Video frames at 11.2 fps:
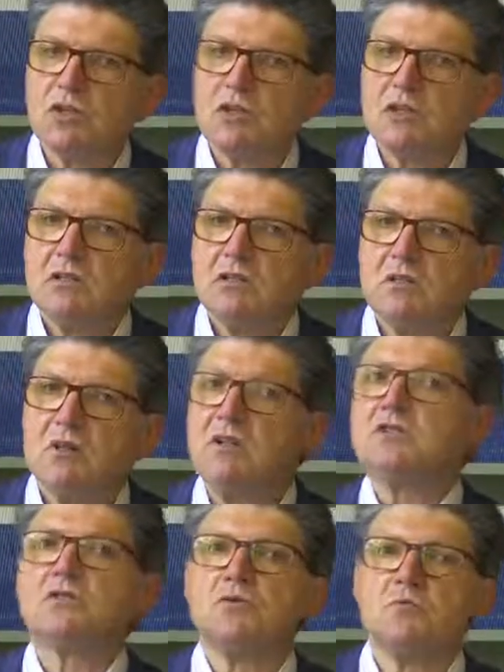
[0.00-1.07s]
You probably
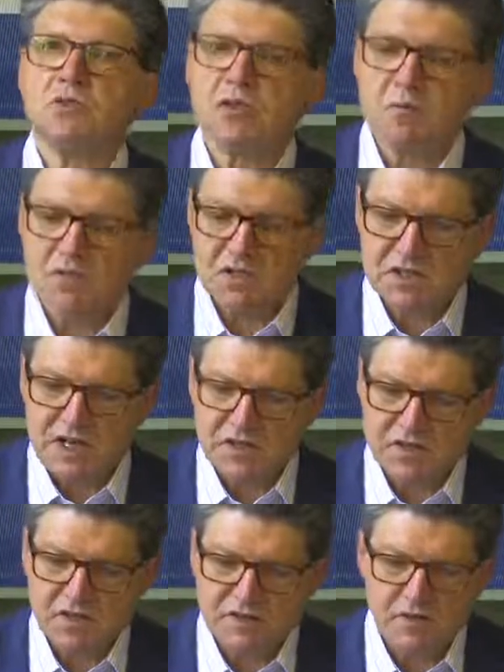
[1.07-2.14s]
would not argue
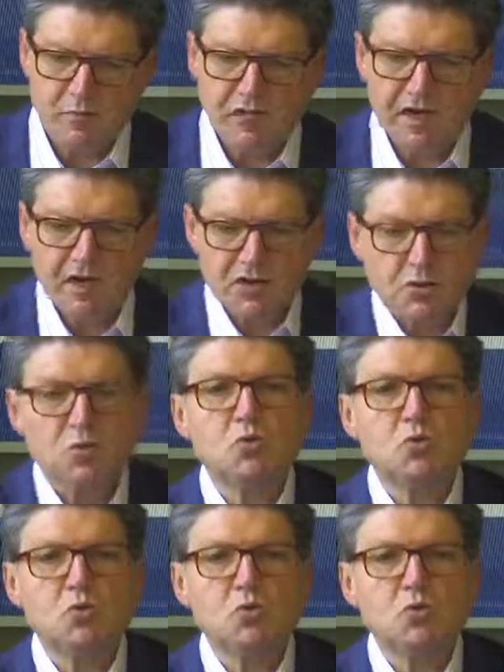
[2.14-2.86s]
if I say